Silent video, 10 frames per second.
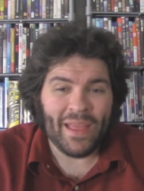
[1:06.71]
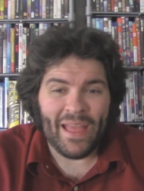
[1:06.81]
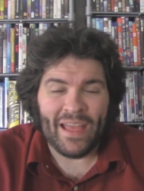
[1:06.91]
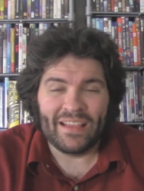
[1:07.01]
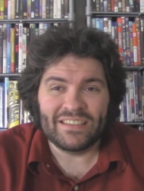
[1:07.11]

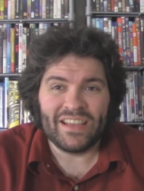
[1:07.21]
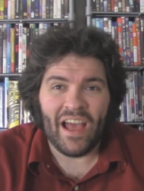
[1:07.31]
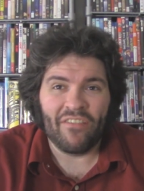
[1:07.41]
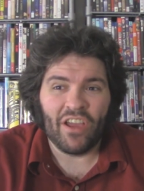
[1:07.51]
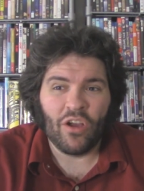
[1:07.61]
and
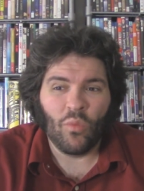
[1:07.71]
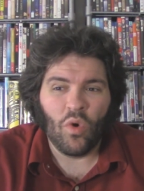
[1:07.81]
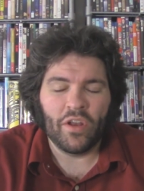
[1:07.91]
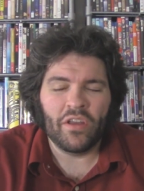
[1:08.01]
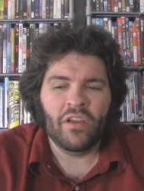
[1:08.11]
having
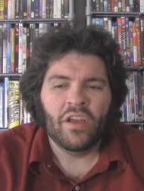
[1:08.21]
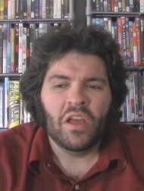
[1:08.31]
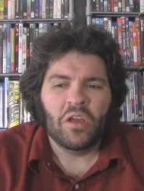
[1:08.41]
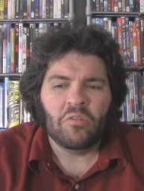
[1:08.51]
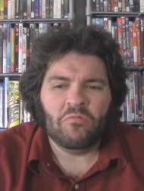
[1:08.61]
one
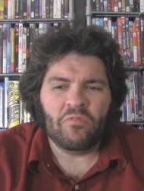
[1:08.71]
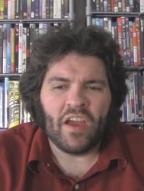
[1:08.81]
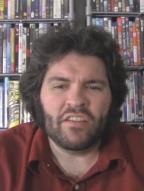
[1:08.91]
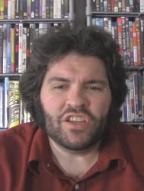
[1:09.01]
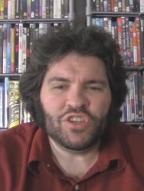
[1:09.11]

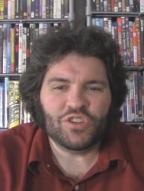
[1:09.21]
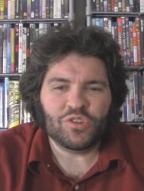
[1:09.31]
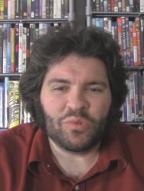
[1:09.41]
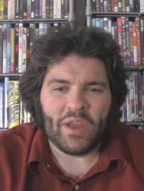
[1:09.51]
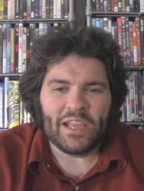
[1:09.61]
very
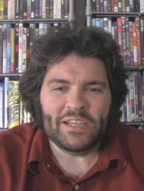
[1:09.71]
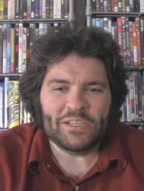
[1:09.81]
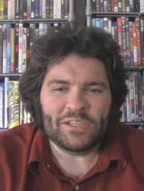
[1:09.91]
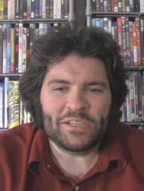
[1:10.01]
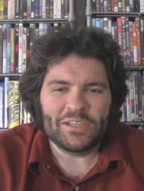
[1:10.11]

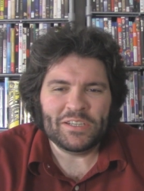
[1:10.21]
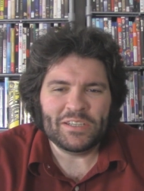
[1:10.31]
strange